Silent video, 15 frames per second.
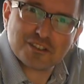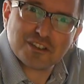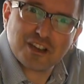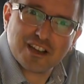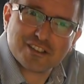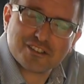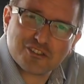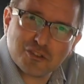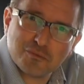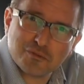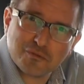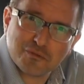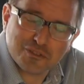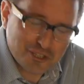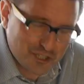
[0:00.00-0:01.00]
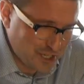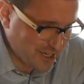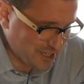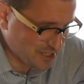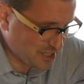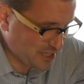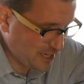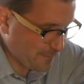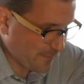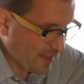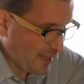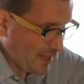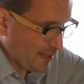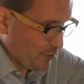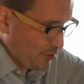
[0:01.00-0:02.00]
and ice cubes for the G&T.
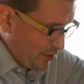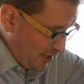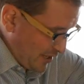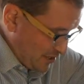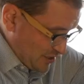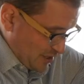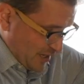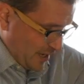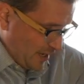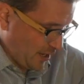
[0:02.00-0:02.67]
Look at this,